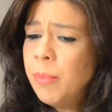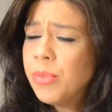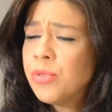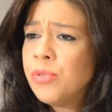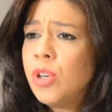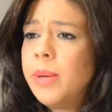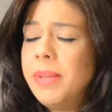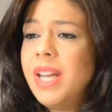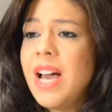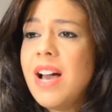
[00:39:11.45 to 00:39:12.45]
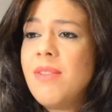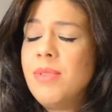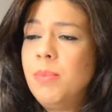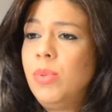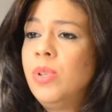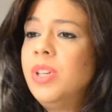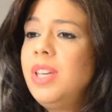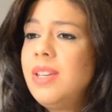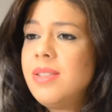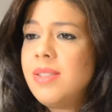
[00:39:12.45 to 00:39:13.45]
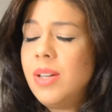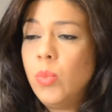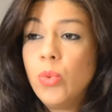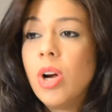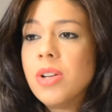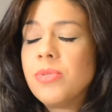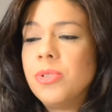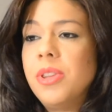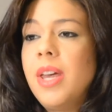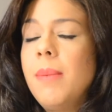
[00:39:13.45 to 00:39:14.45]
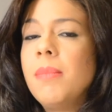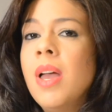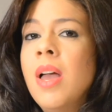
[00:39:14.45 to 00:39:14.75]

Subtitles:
perform and have employees that work for them.